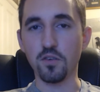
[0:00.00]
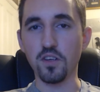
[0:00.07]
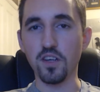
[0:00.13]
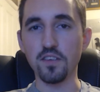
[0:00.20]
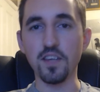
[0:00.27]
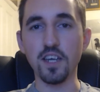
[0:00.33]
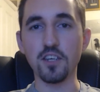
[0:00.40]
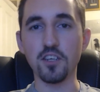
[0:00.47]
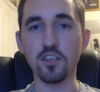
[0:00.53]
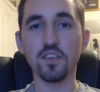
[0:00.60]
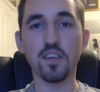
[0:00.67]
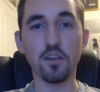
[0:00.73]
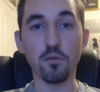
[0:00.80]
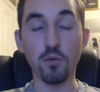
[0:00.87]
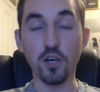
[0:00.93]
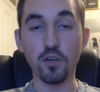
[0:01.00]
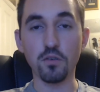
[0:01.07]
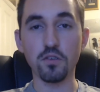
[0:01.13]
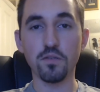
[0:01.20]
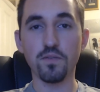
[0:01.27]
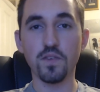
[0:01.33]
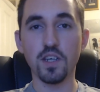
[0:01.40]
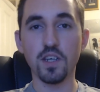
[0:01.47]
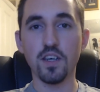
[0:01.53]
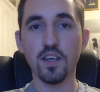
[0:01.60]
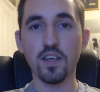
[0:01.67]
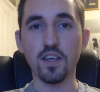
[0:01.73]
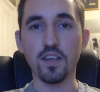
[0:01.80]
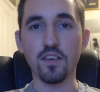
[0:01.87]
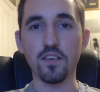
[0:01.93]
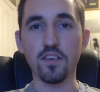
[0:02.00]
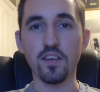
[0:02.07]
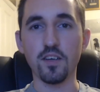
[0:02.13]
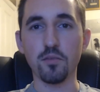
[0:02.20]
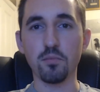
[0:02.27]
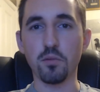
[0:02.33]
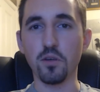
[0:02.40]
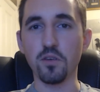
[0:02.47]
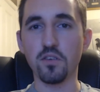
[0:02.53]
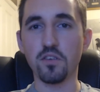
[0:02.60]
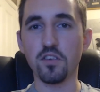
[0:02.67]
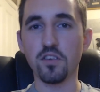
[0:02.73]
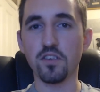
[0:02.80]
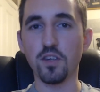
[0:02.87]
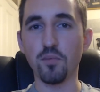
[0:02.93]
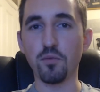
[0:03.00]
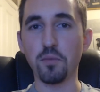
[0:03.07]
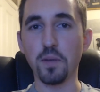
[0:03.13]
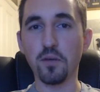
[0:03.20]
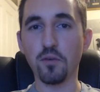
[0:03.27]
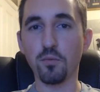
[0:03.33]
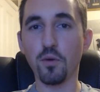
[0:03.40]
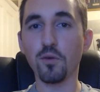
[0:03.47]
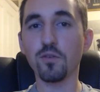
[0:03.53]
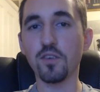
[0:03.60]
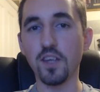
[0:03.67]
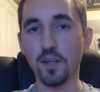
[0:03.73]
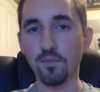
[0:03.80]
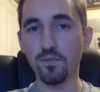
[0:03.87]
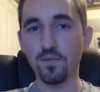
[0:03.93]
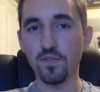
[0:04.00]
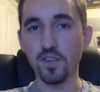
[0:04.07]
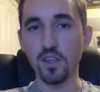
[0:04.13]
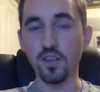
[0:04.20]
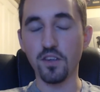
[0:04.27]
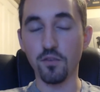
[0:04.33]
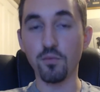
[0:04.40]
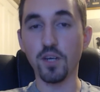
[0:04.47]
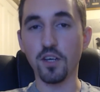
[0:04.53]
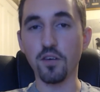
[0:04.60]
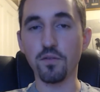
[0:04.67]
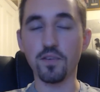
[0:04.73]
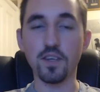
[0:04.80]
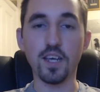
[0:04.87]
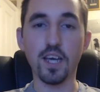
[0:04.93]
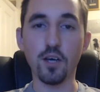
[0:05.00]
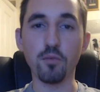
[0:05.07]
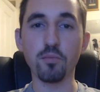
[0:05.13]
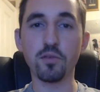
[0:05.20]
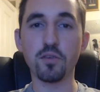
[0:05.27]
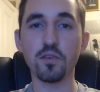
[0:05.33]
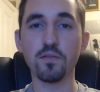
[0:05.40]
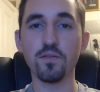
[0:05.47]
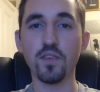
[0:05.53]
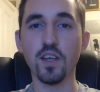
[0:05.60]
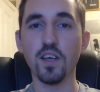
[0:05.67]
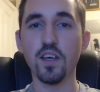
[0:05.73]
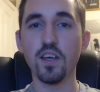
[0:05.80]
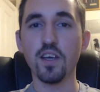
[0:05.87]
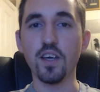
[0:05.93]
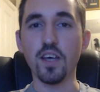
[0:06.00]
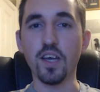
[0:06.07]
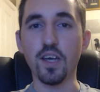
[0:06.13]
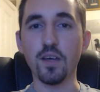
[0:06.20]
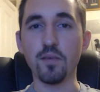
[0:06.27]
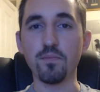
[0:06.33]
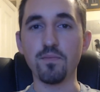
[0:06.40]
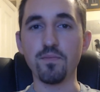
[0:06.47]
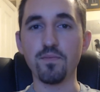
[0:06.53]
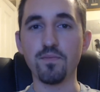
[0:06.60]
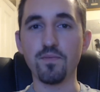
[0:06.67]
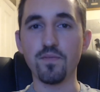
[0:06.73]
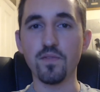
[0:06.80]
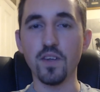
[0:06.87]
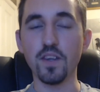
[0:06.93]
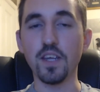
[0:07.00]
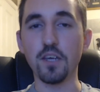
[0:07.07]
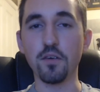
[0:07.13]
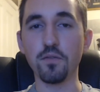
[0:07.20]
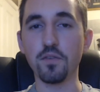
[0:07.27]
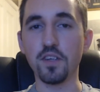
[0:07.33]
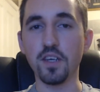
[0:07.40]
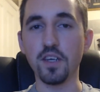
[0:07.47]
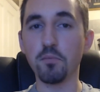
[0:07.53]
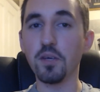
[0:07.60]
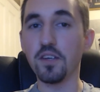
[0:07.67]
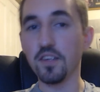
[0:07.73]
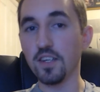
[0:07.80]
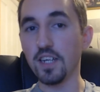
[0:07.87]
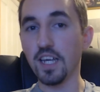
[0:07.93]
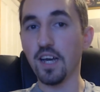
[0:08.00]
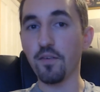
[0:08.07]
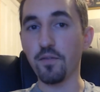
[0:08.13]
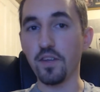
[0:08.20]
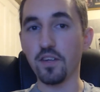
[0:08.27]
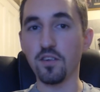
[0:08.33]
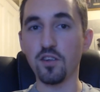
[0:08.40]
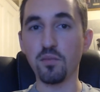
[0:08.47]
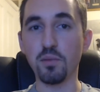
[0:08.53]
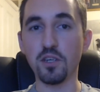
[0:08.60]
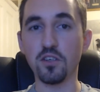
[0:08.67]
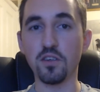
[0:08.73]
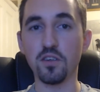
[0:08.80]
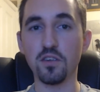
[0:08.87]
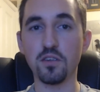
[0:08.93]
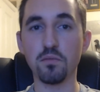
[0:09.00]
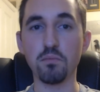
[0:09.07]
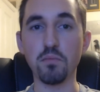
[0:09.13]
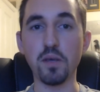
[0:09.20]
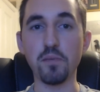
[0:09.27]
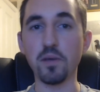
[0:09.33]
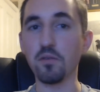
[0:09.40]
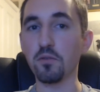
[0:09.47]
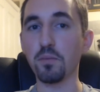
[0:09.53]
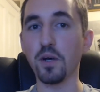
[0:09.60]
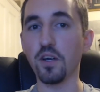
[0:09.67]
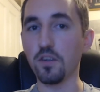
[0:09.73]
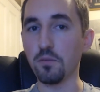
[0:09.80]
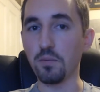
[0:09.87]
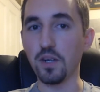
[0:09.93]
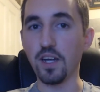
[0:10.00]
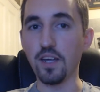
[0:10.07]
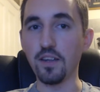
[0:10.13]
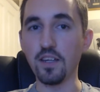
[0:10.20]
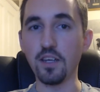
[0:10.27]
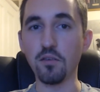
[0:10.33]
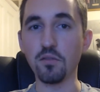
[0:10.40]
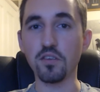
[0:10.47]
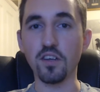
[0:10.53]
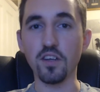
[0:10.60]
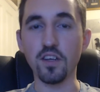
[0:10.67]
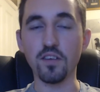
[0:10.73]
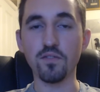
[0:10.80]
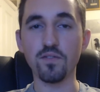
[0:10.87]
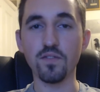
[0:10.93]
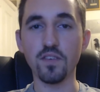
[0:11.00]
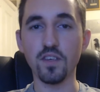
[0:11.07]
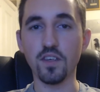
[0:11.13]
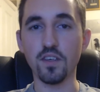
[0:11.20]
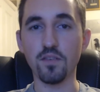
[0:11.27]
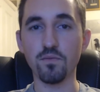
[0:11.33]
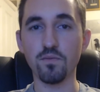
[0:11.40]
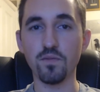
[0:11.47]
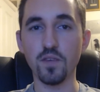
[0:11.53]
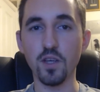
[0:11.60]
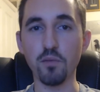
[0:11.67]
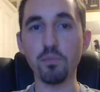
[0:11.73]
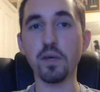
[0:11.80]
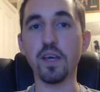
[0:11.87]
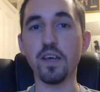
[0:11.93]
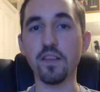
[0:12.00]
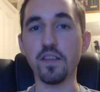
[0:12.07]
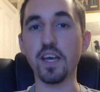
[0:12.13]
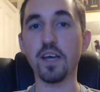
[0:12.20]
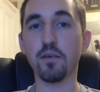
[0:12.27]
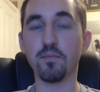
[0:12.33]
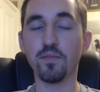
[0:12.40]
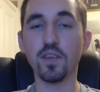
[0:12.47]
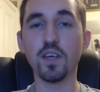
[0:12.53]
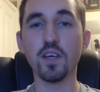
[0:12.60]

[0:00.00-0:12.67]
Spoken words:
organisations in the world, and Bond just seems to be able to waltz in. The ring obviously helps, and they obviously immediately have their suspicions. Maybe it was part of the plan that he was going to appear there,